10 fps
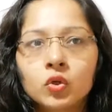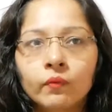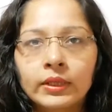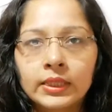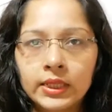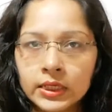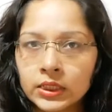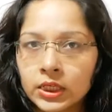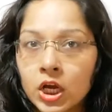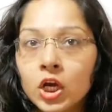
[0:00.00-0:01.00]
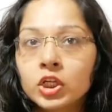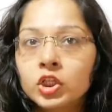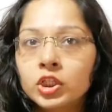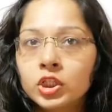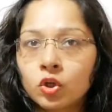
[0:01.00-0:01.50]
So with this,
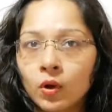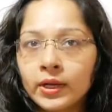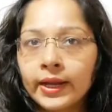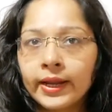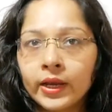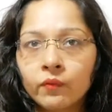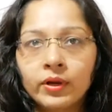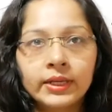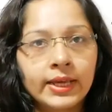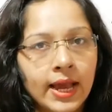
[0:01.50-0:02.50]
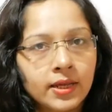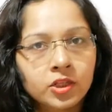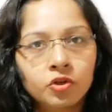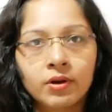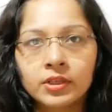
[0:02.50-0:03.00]
solid, liquid,
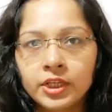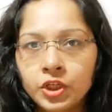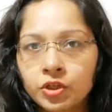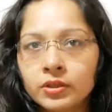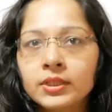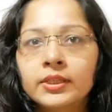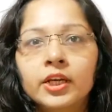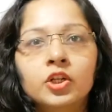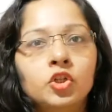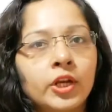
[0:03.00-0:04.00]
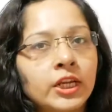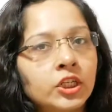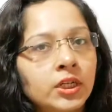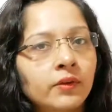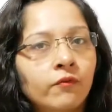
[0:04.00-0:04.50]
gas transitions, they are
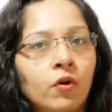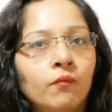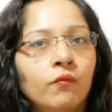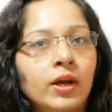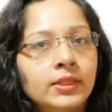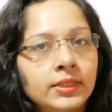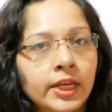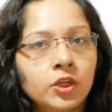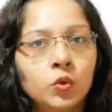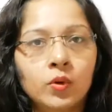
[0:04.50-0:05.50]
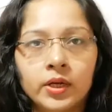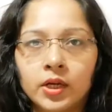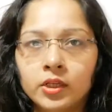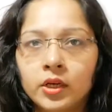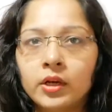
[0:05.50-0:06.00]
changing from one state to
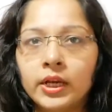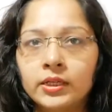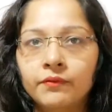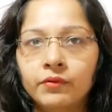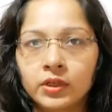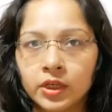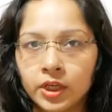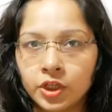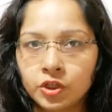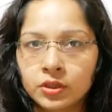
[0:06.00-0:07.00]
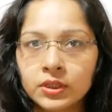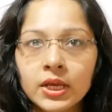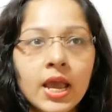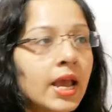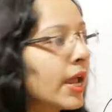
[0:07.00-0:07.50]
another in different conditions.